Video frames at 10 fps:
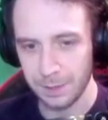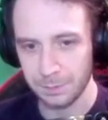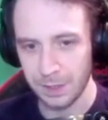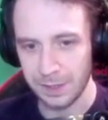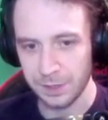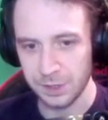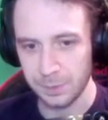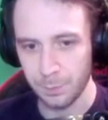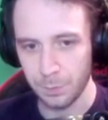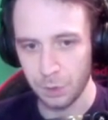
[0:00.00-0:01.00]
get us
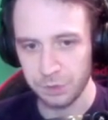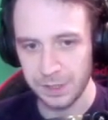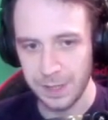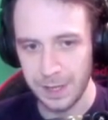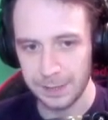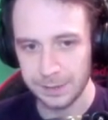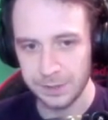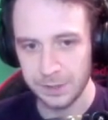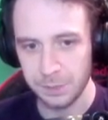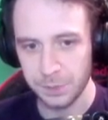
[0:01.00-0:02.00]
mostly air distance,
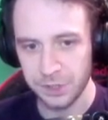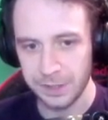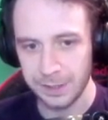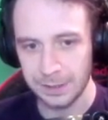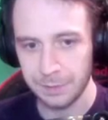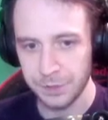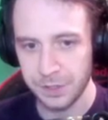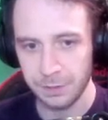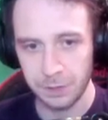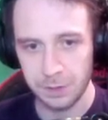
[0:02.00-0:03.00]
but Stinger level 2 is
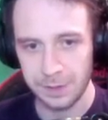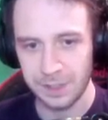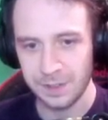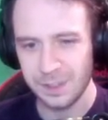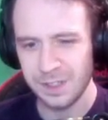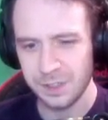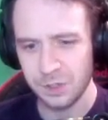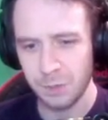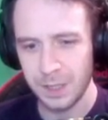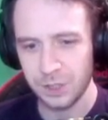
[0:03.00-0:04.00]
this is where the
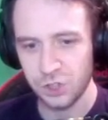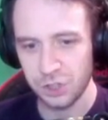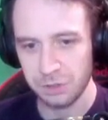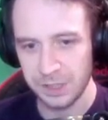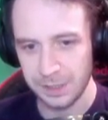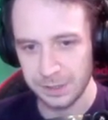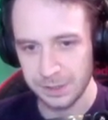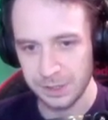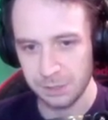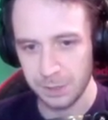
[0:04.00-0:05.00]
juicy is. This is
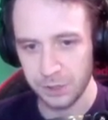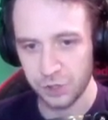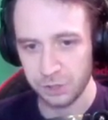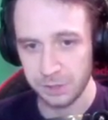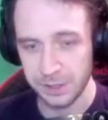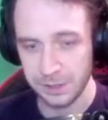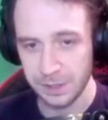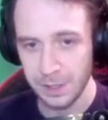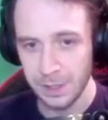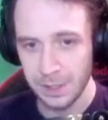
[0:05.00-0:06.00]
where the juice is.
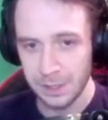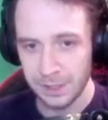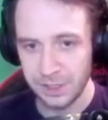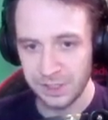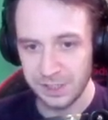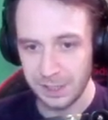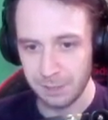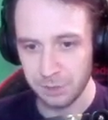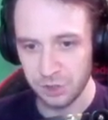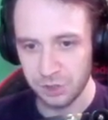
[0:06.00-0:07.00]
As you can see there, we just
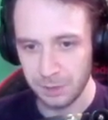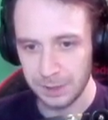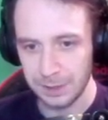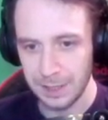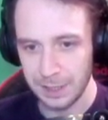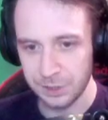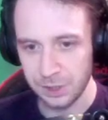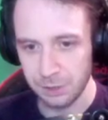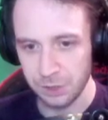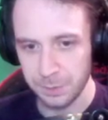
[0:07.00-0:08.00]
do a large long
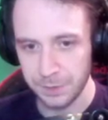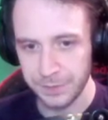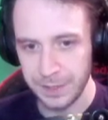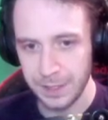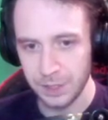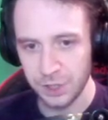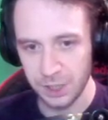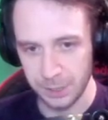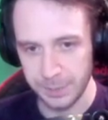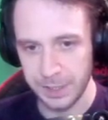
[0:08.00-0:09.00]
jump off there, and you're going to be
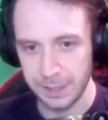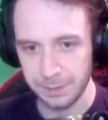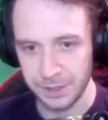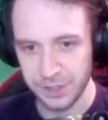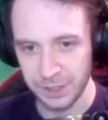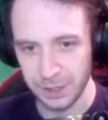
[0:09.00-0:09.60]
hearing this a lot.